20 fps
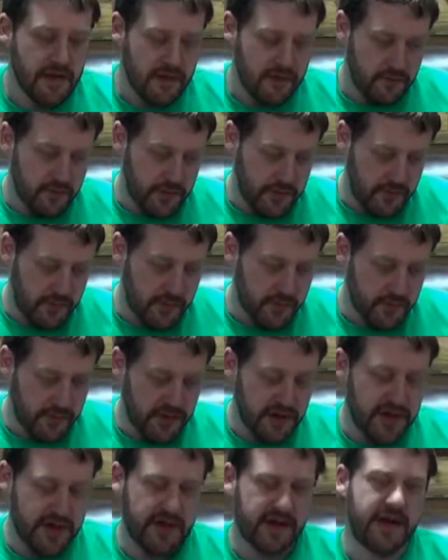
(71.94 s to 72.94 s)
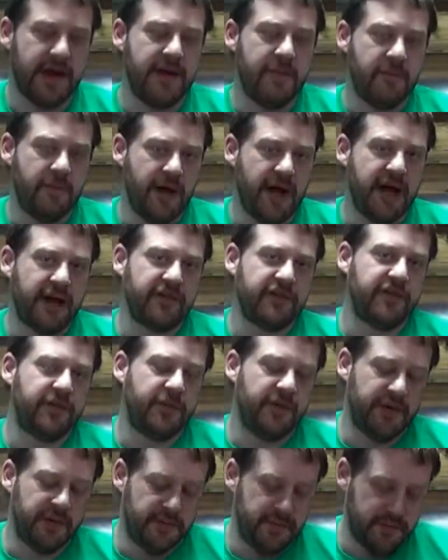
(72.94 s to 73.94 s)
we were playing a
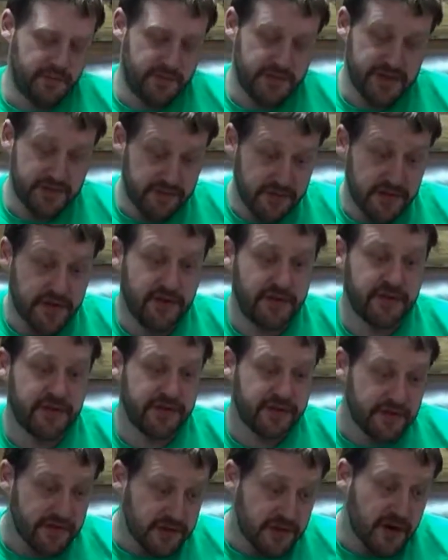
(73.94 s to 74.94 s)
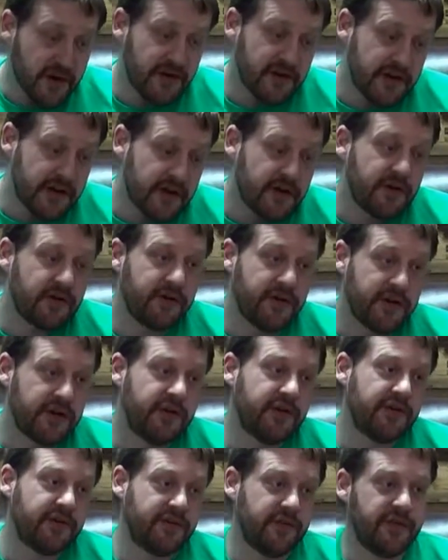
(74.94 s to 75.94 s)
maximum difficulty
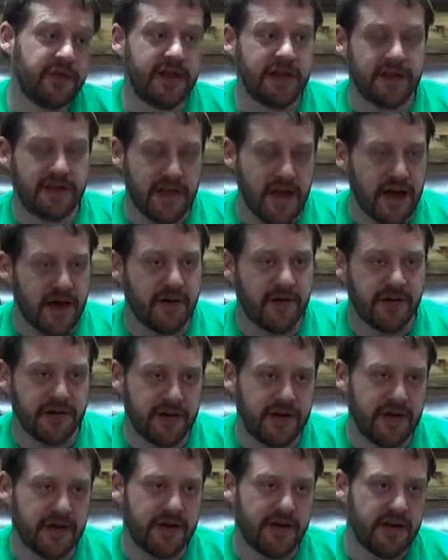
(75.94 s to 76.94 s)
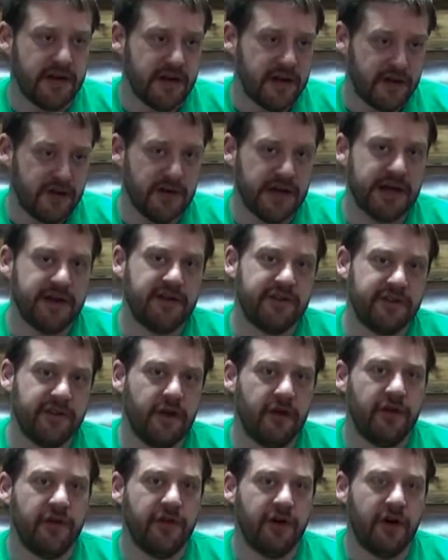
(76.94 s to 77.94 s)
scenario, so take that with a grain of
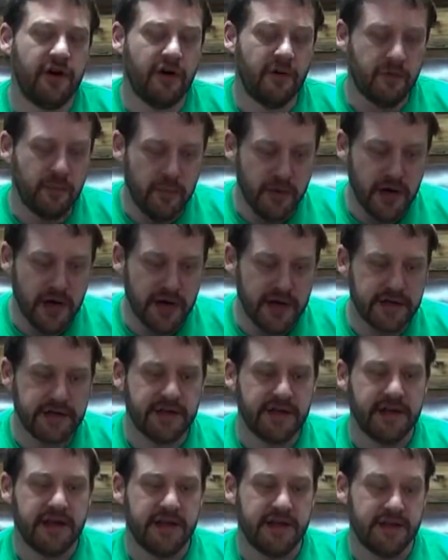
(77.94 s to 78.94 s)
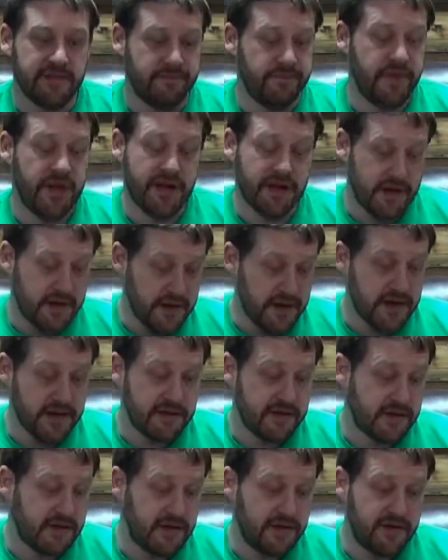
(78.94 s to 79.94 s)
salt and all, but yeah,
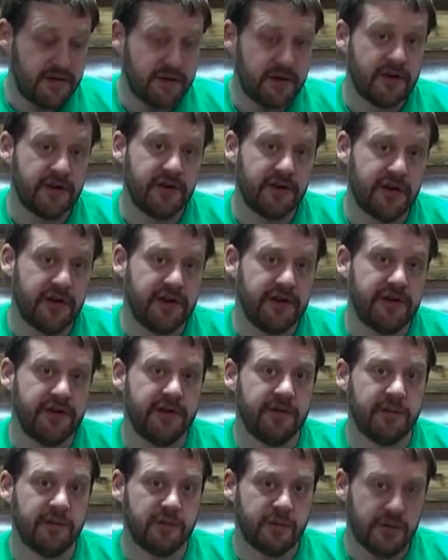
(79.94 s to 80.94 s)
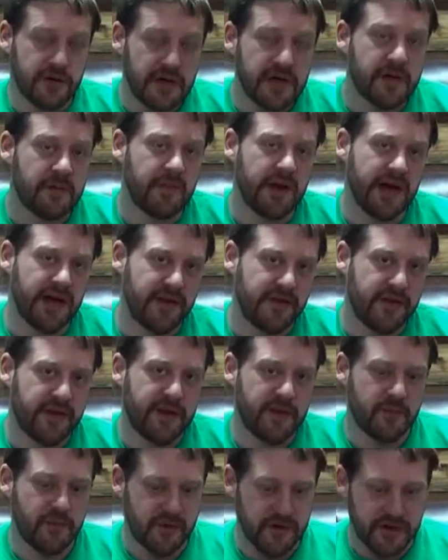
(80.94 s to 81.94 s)
it can turn on you pretty badly
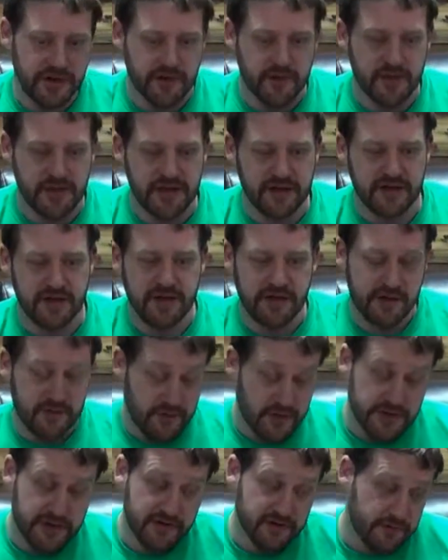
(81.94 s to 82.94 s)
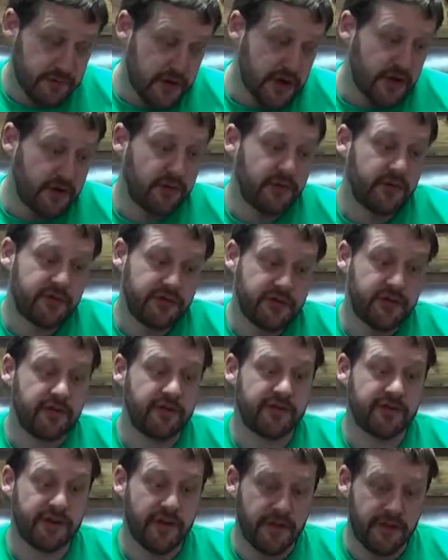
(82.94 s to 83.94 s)
pretty quickly, which, suits
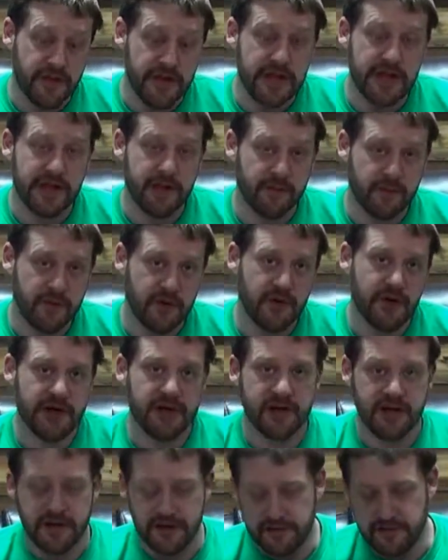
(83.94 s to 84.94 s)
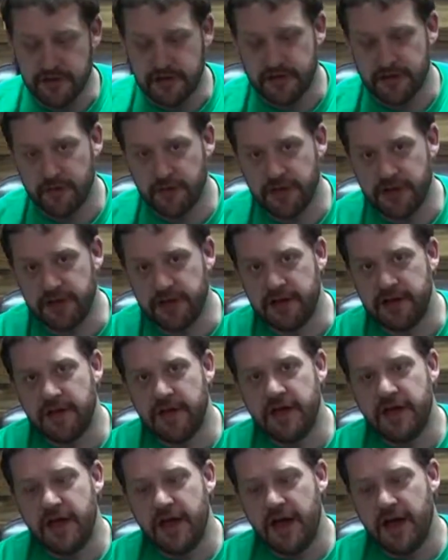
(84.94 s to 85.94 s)
the theme quite nicely, really.
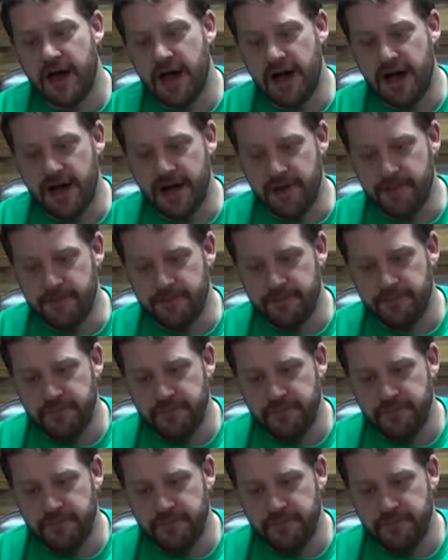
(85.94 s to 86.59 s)
And